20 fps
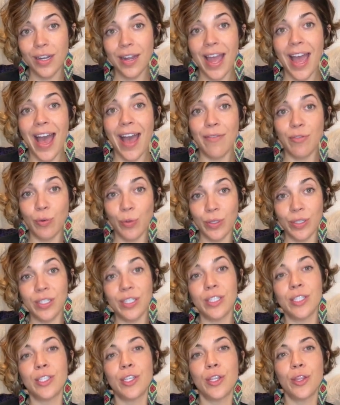afterwards,
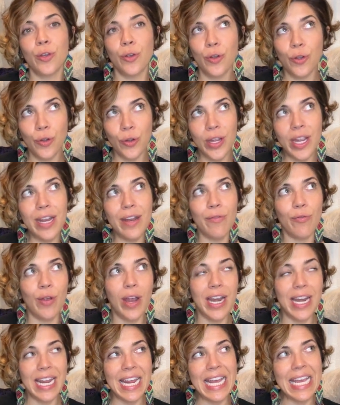because the creative
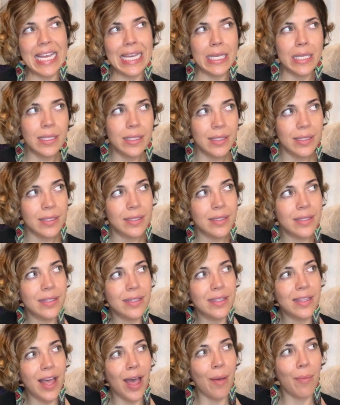writing is
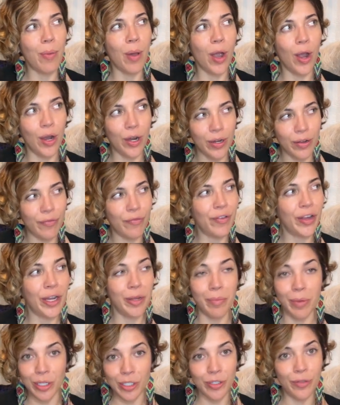a part of very
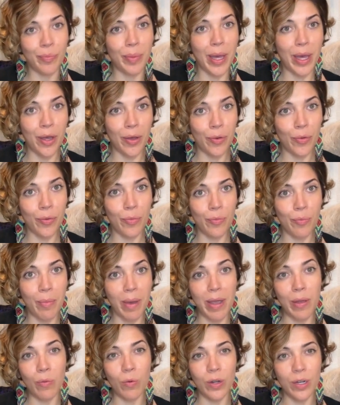much about
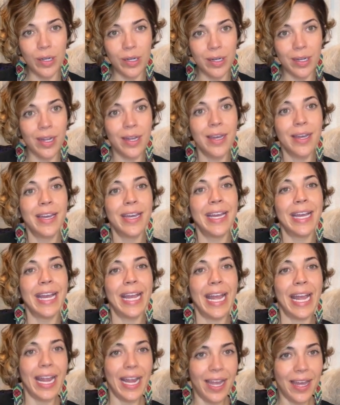my work,
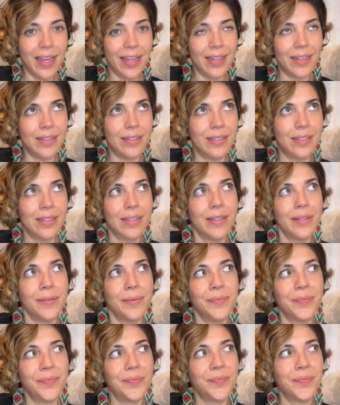and
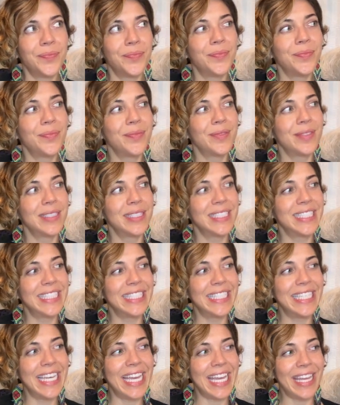
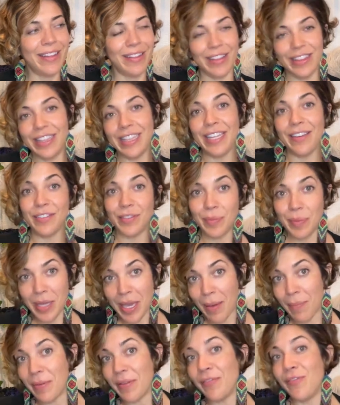it lifts me
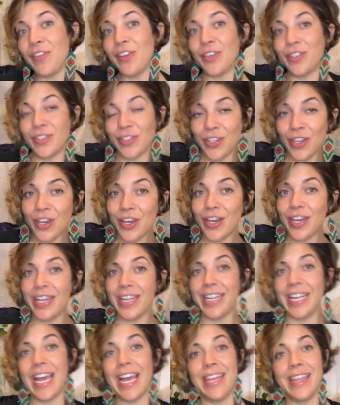up and feels
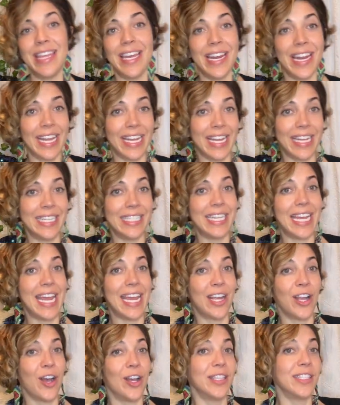good. And then I can
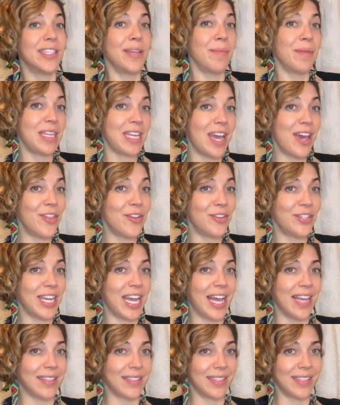take on some of the other
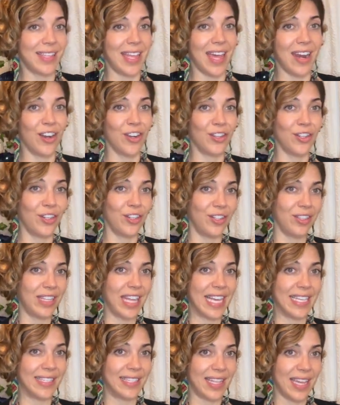tasks that are a little
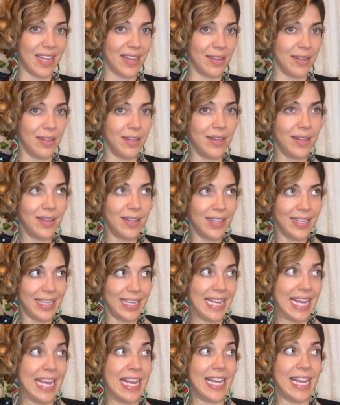less than
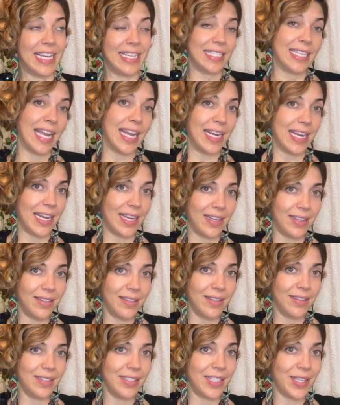exciting
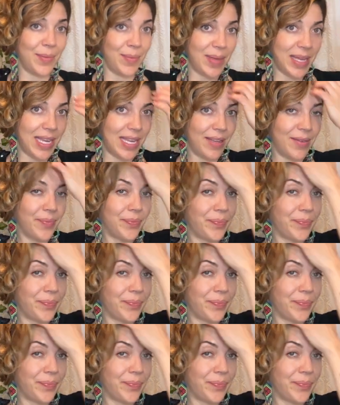to me.